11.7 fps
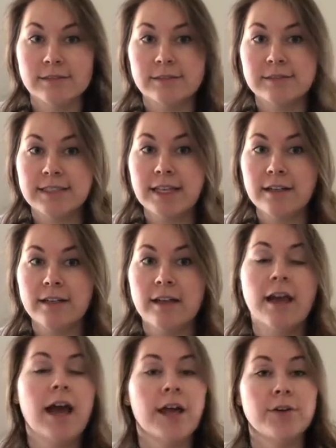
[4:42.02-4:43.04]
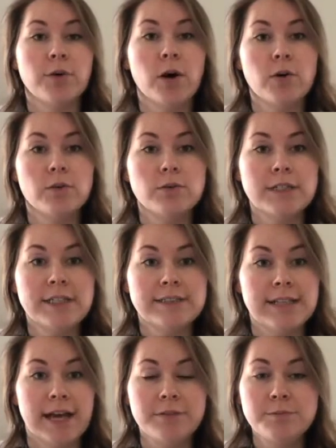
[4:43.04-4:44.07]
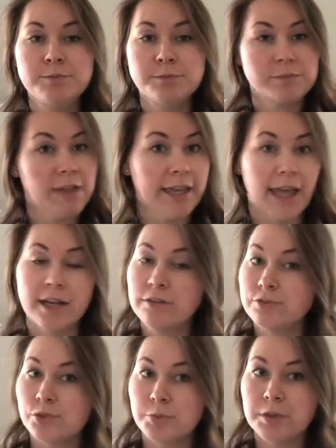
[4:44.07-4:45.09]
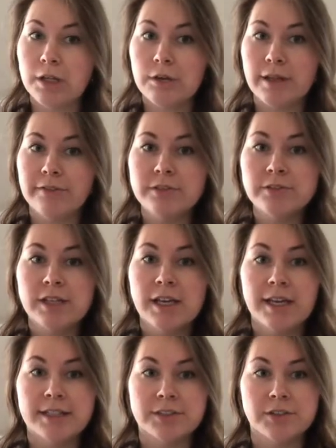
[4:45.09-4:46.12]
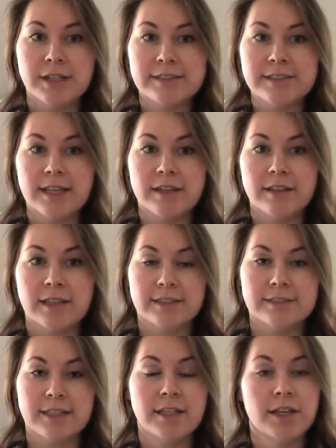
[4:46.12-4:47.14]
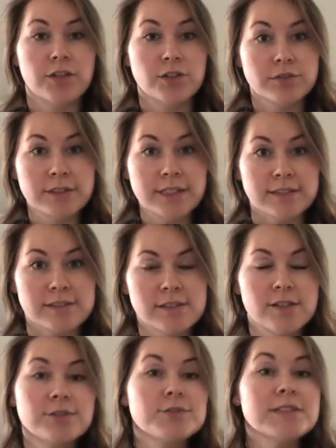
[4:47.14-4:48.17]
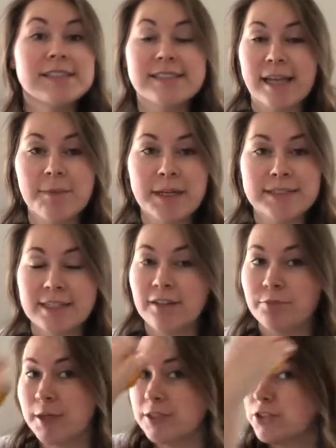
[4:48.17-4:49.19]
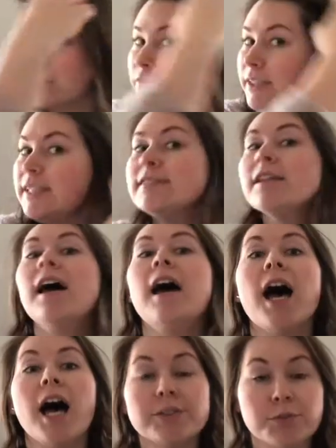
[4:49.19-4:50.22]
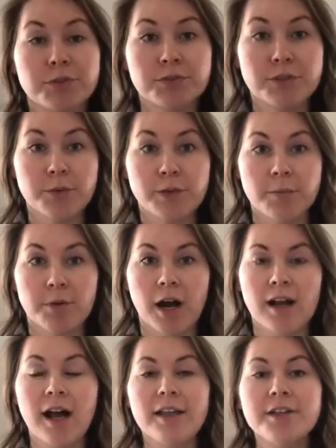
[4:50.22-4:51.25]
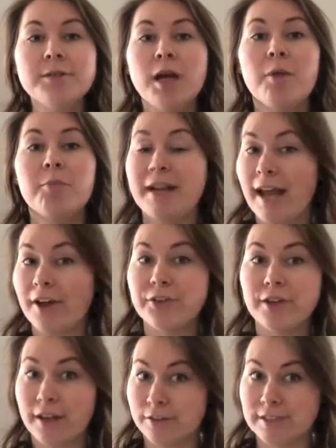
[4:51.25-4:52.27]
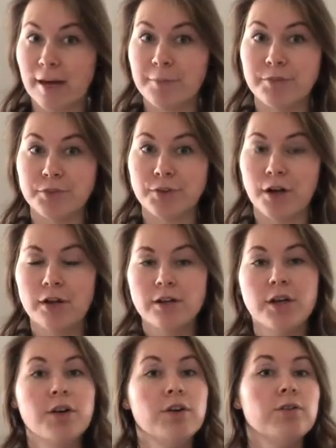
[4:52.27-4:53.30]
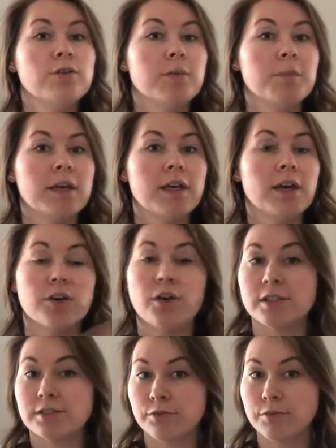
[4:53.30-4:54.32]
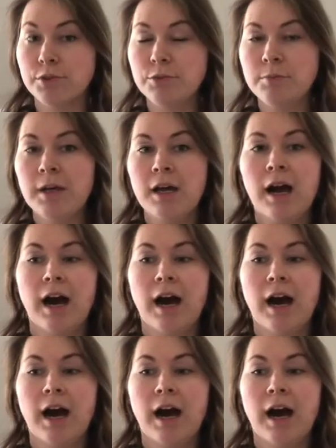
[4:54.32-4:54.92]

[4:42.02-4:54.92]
sit, and you hold it down. Again, super low levels until they sit. They sit and you release. So it's the same idea of pressure and release as we're using with the prong collar, but now you're not on top of your dog. You can be across the room.